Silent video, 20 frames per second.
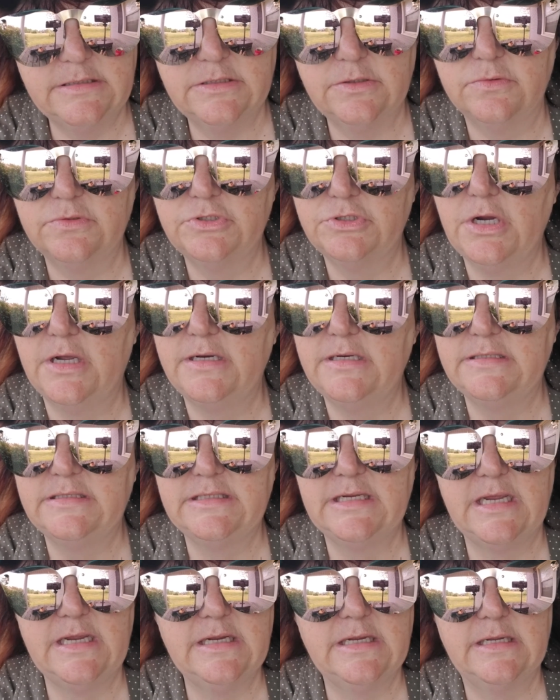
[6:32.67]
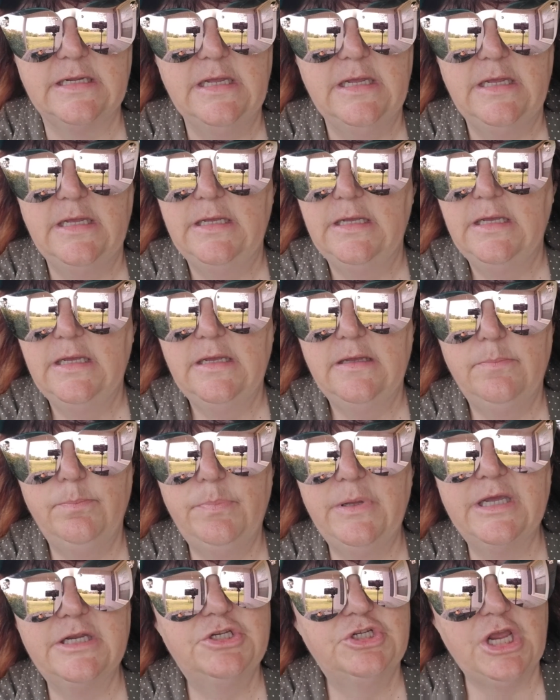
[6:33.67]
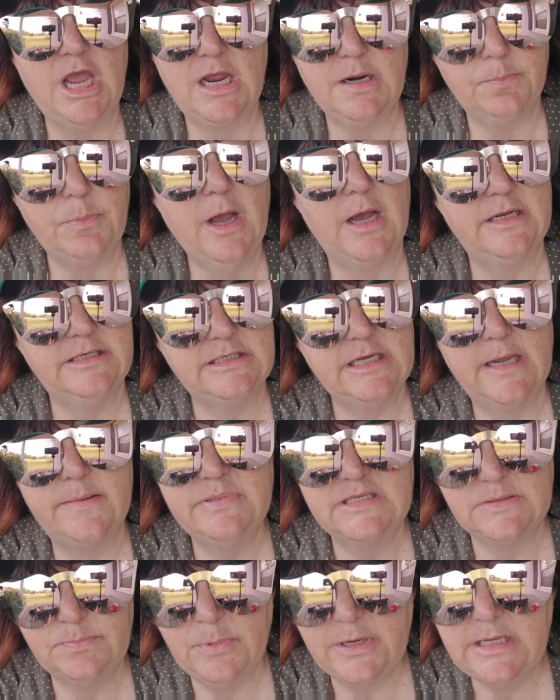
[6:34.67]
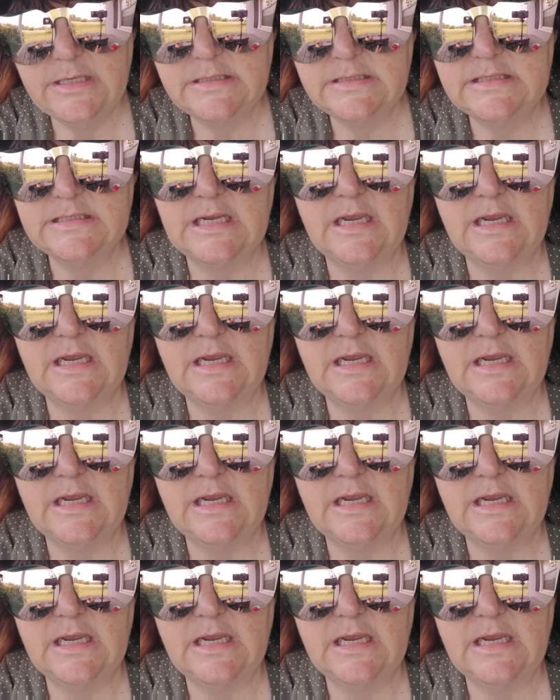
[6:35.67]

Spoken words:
Don't try to take big jackpot type spins